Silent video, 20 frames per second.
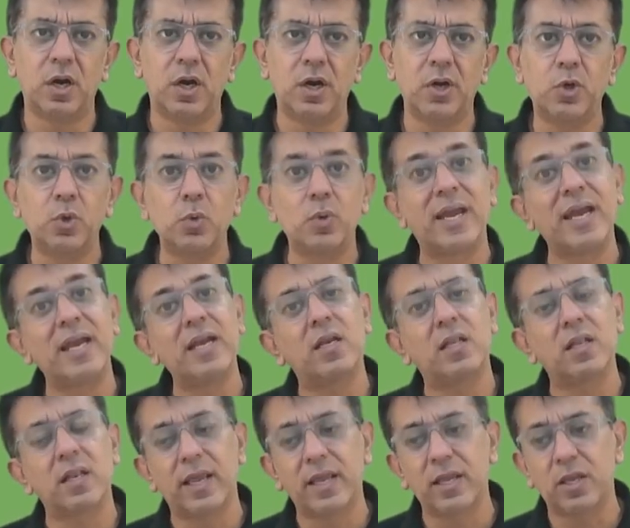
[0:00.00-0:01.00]
to
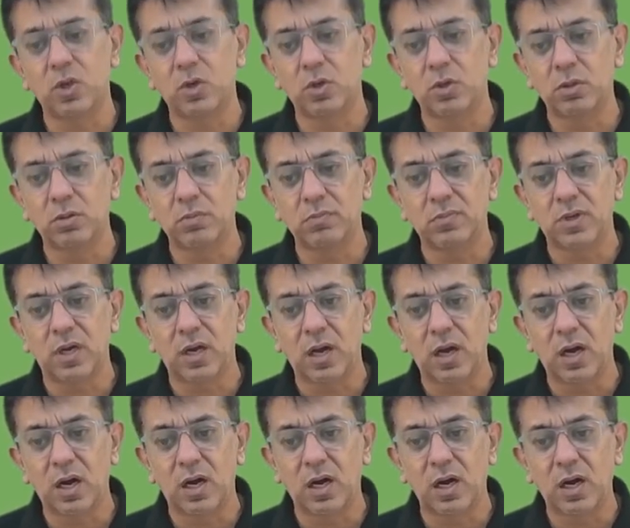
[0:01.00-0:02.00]
get like, you know,
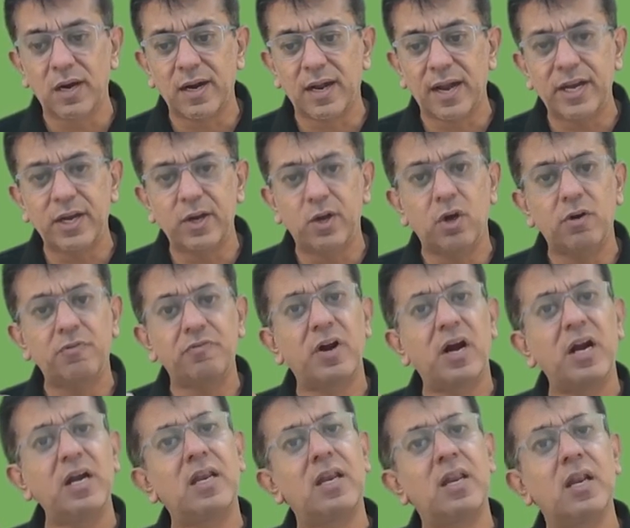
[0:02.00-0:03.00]
a kind of
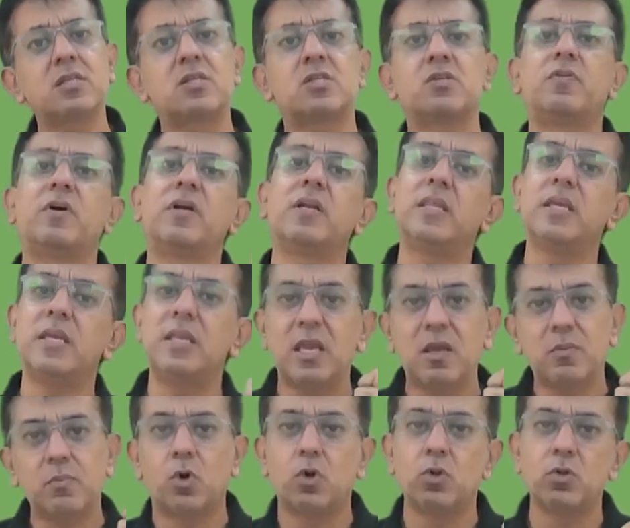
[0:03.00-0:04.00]
a trustworthy
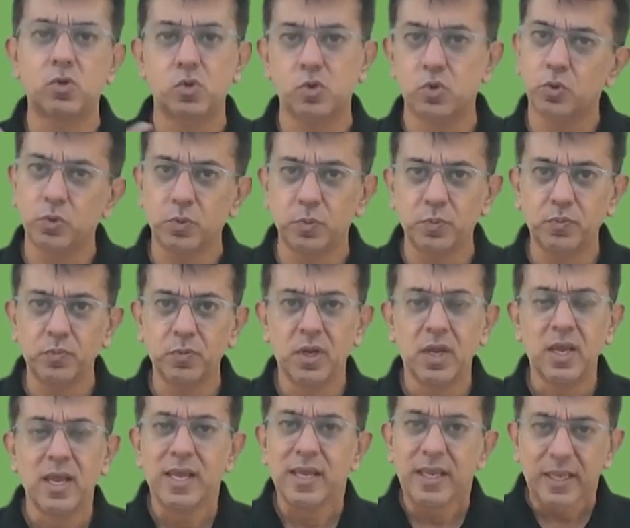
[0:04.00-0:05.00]
name also
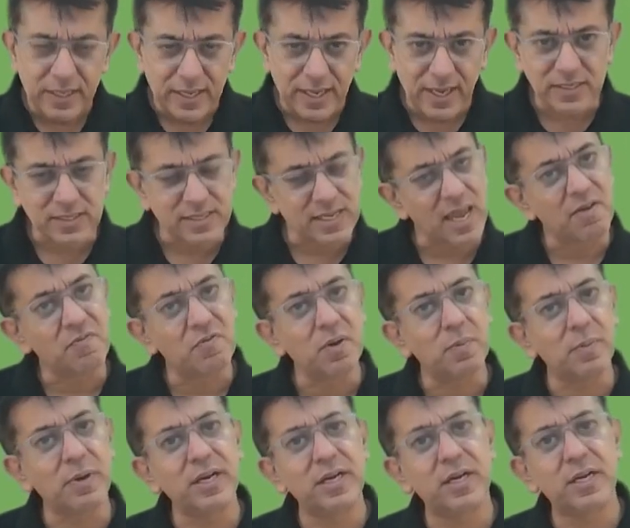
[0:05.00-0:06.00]
yes
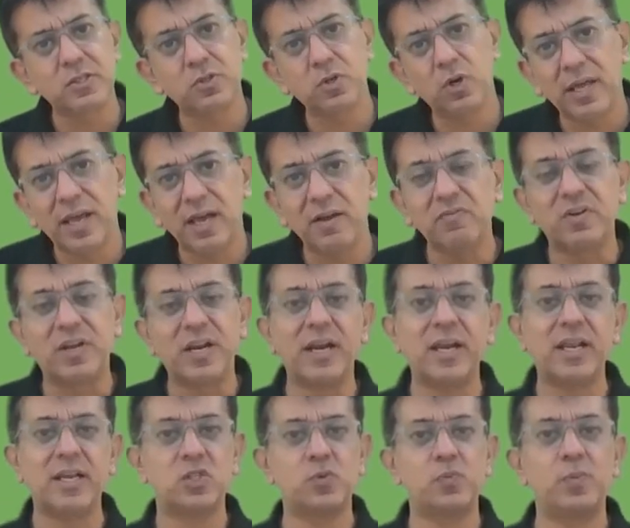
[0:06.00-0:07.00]
everybody does not have
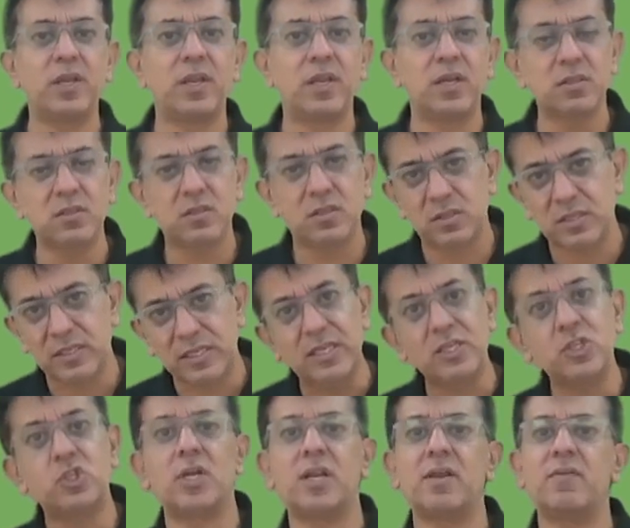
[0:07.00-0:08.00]
great experience
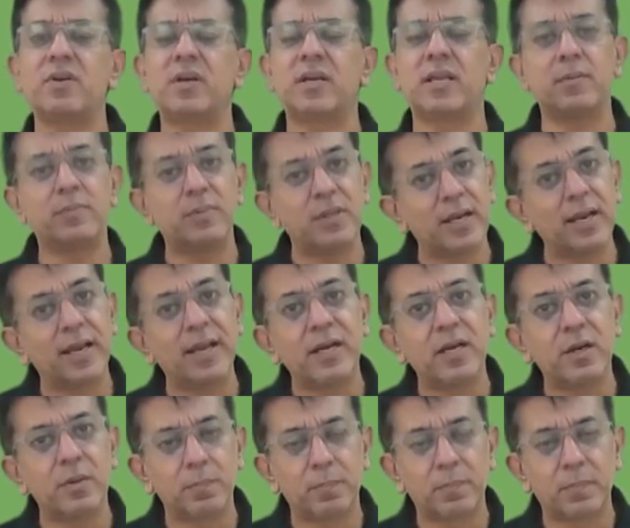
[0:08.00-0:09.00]
each and every time they
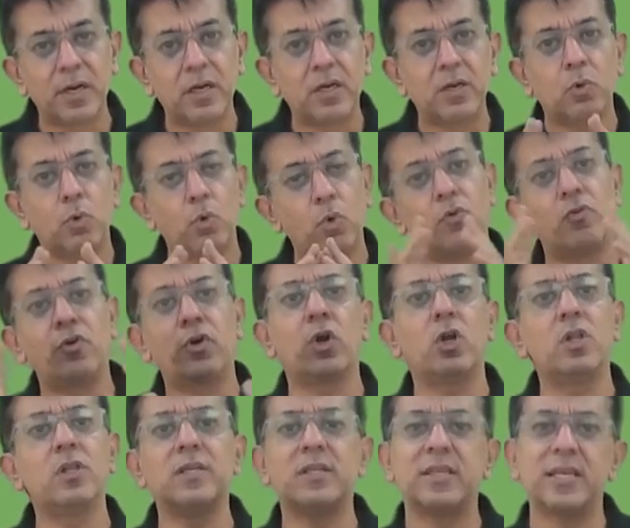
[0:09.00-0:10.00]
ride but
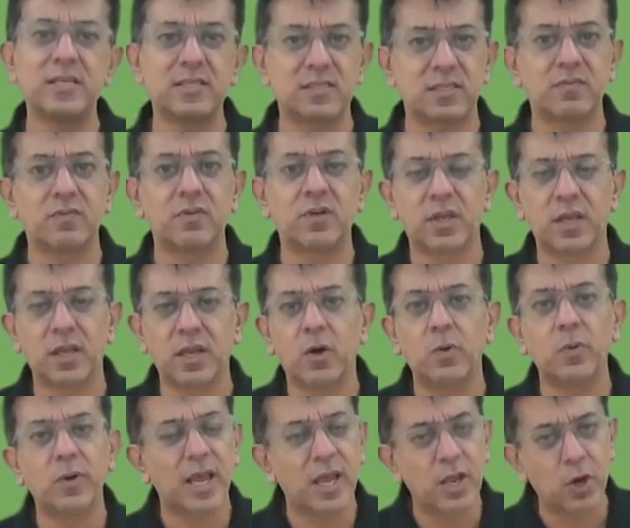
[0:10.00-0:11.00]
overall the things are working
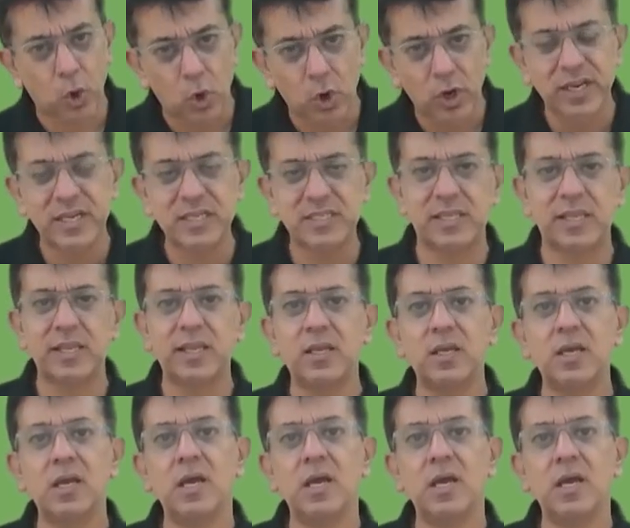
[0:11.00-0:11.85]
out and honestly